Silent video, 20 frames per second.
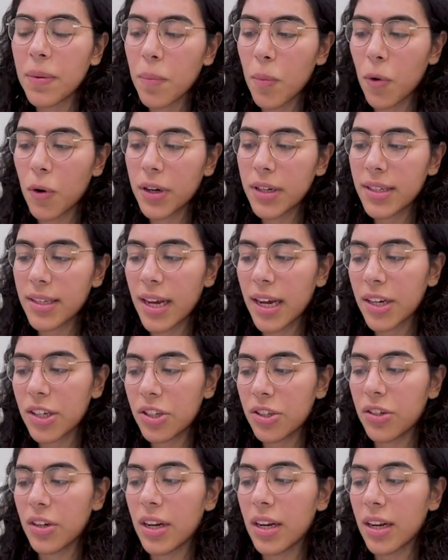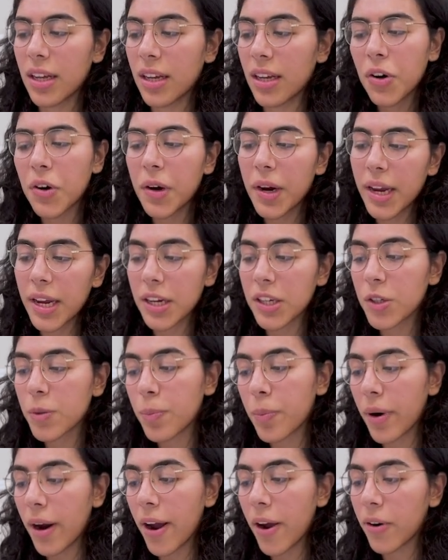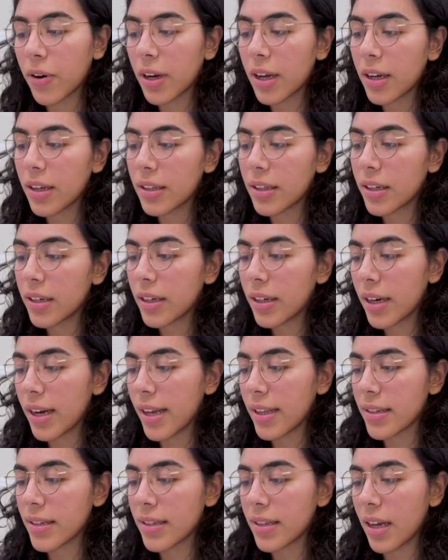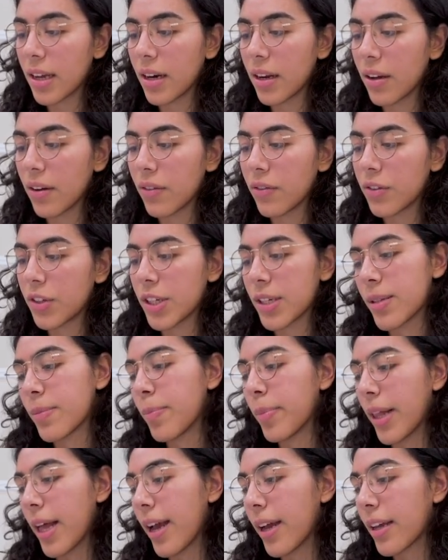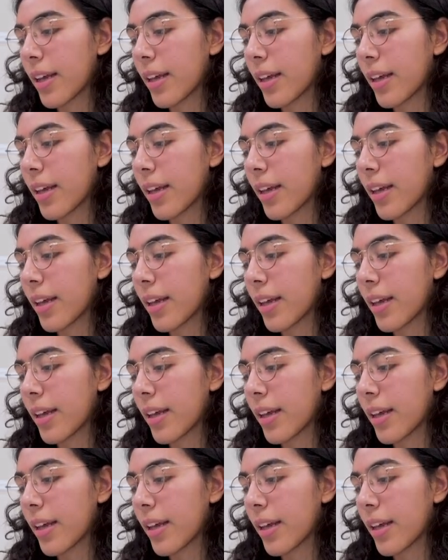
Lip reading: more saturated grayish brown color instead of just black.